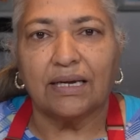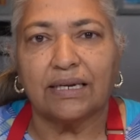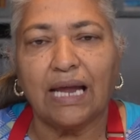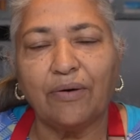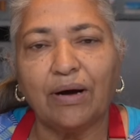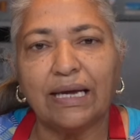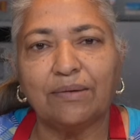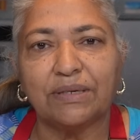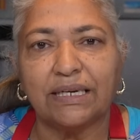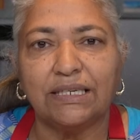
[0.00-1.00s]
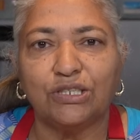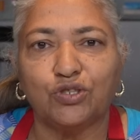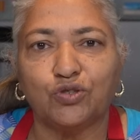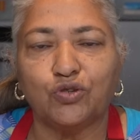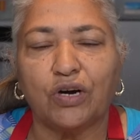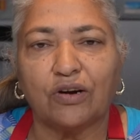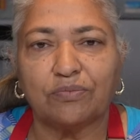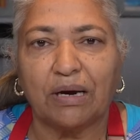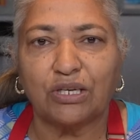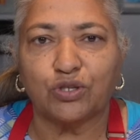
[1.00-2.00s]
Now I am ready to cook out
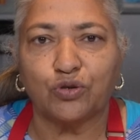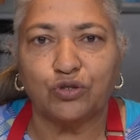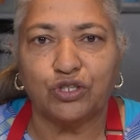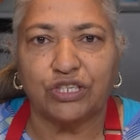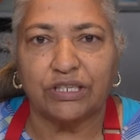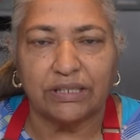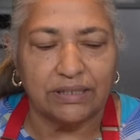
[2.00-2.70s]
my soji.